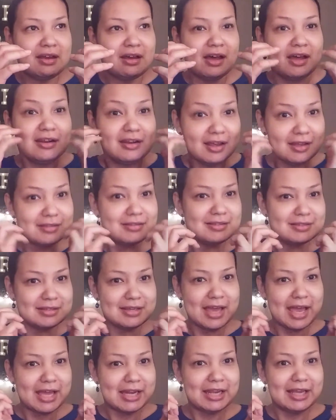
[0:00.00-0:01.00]

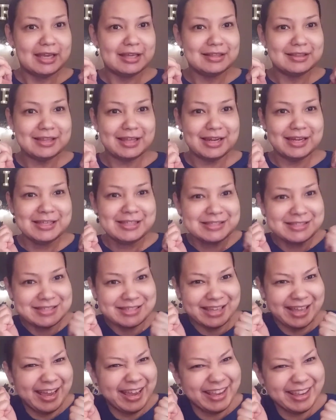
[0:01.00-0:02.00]
enunciating that it's
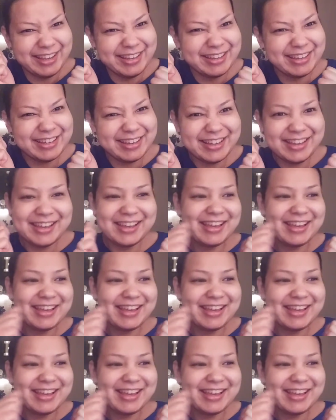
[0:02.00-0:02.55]
like,